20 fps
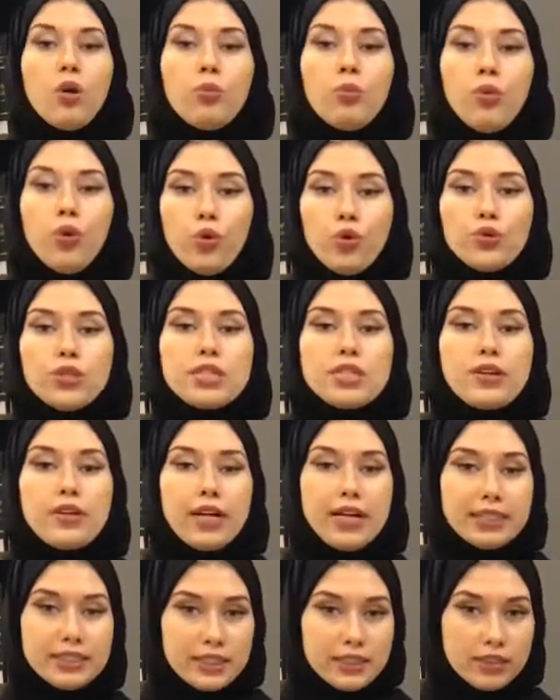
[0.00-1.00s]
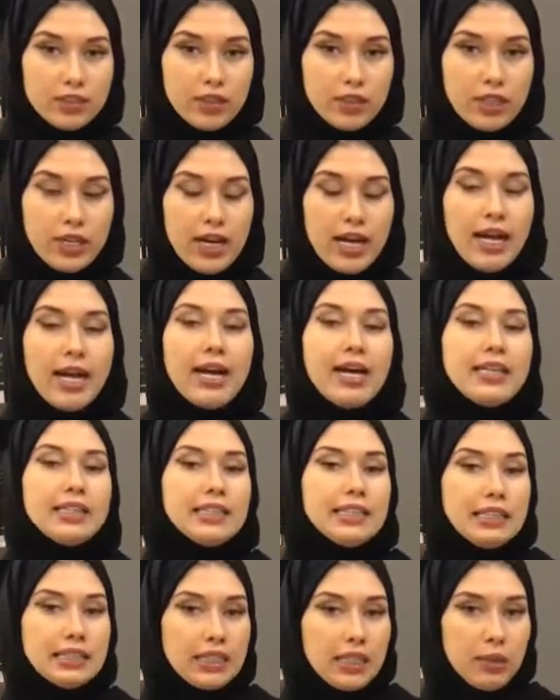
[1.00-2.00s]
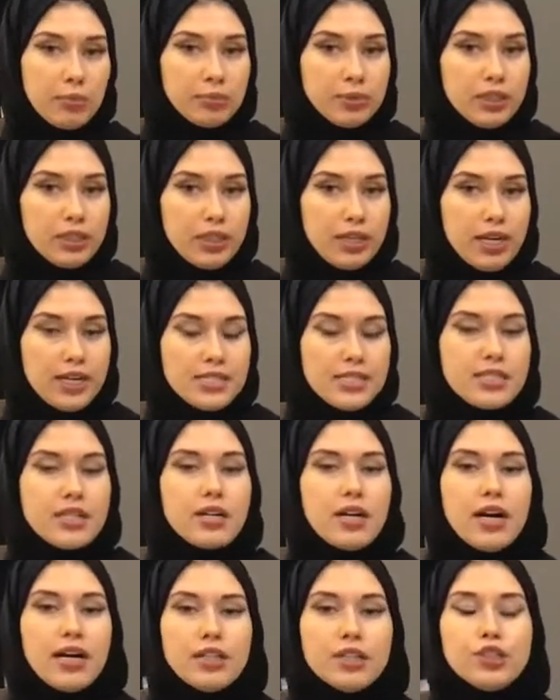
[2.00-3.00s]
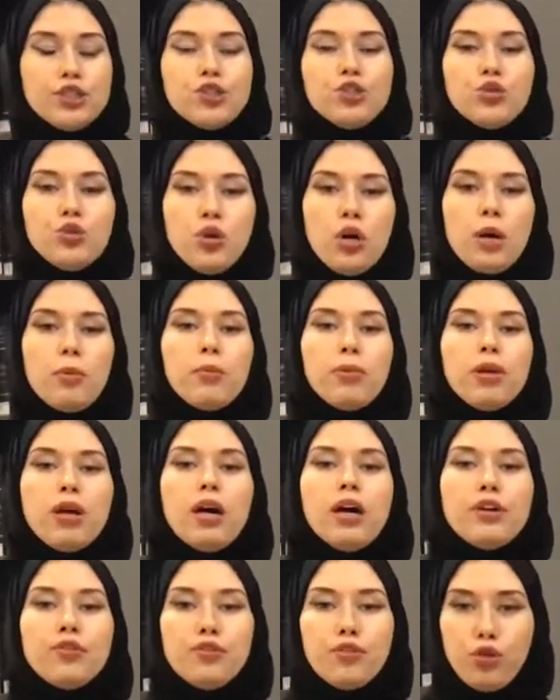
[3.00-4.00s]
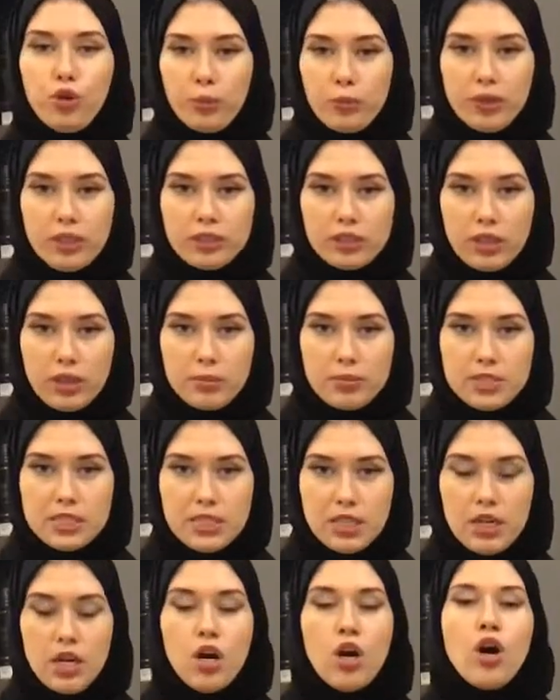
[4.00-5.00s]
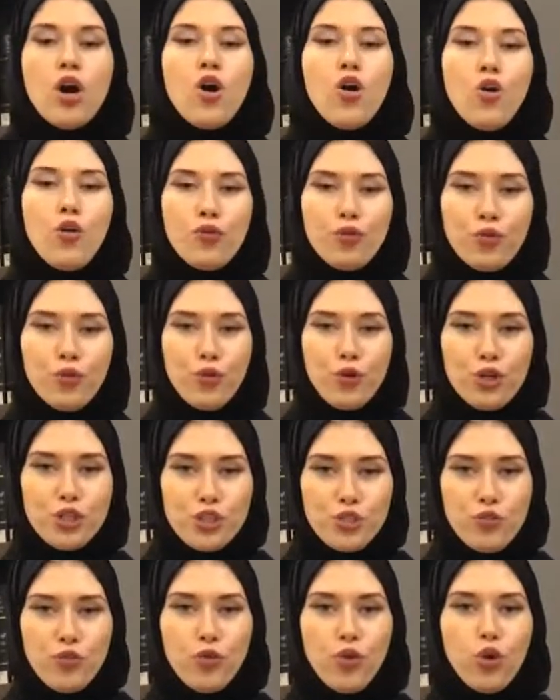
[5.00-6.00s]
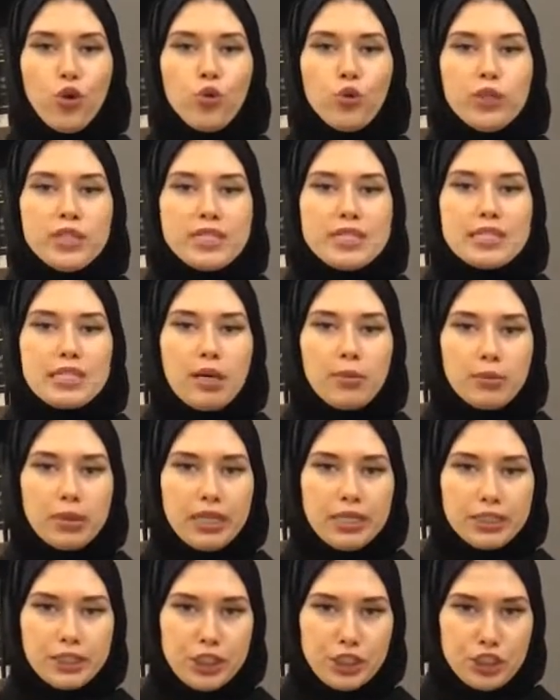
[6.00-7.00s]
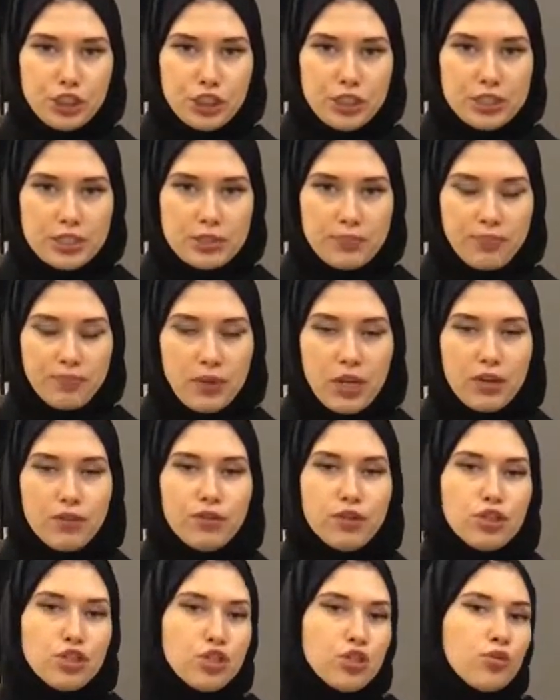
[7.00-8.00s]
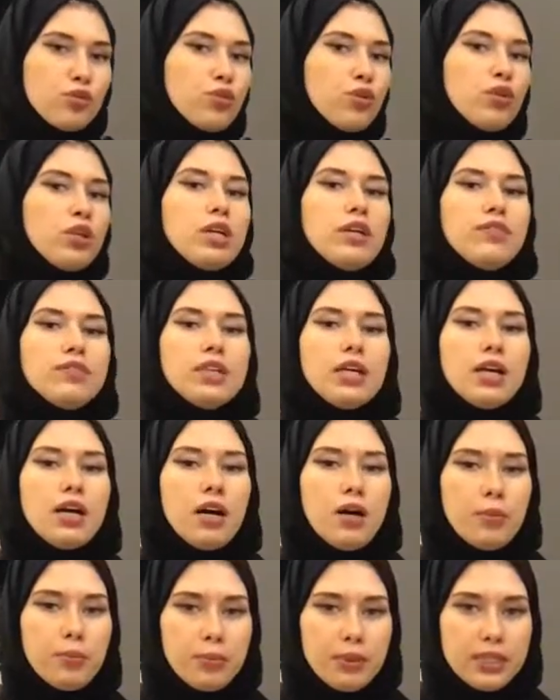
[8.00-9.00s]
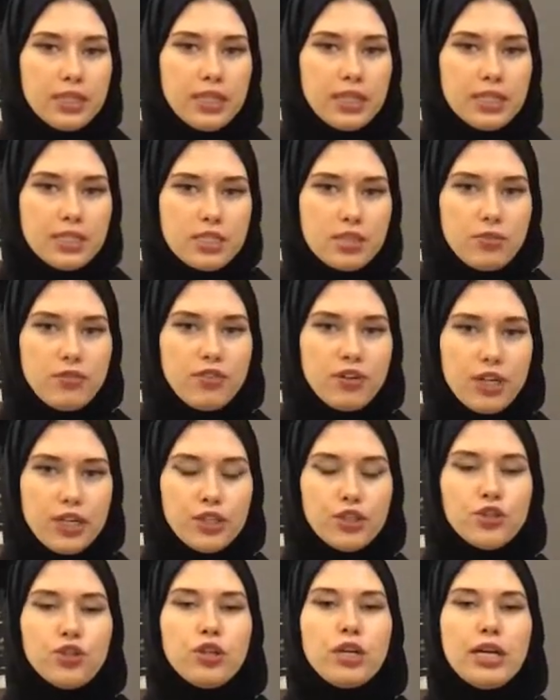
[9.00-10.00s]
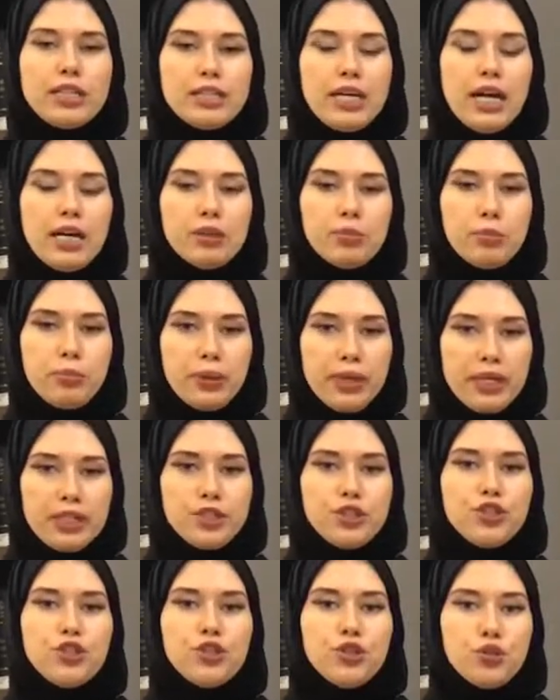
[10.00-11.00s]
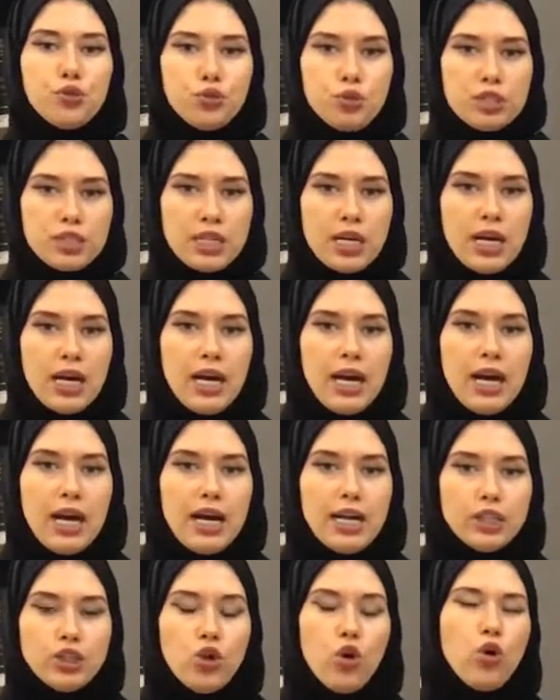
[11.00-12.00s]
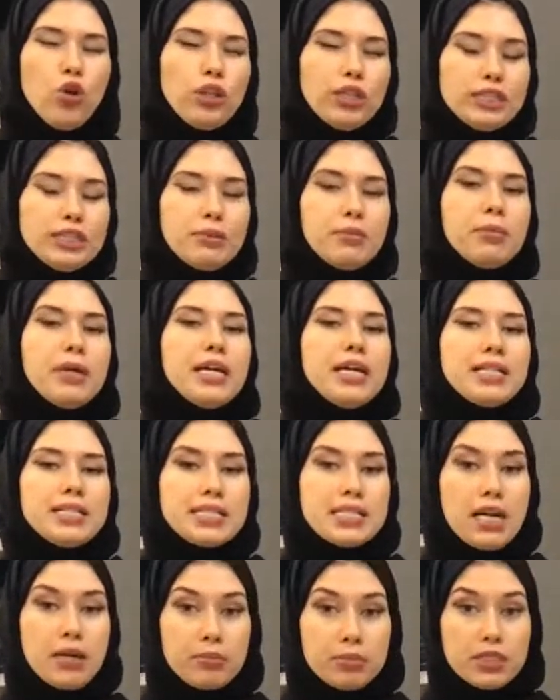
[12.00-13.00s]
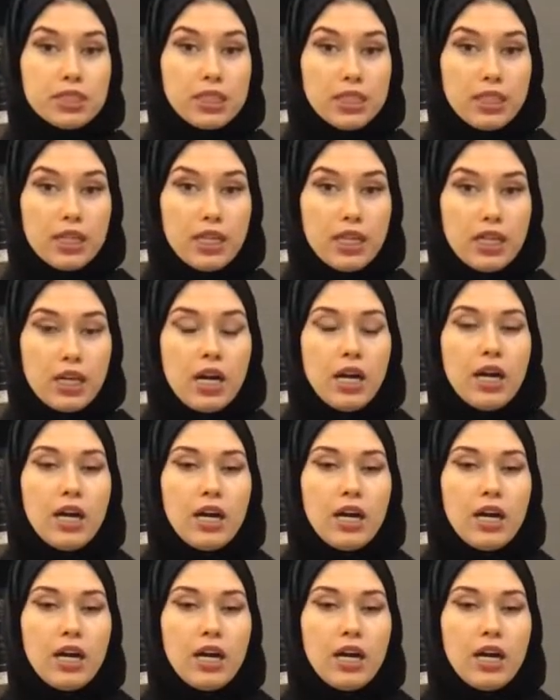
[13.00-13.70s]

Both creditor and the debtor has right to apply for bankruptcy, of course, following some conditions. First of all, if the company is afraid to get unpaid dues and already make some delay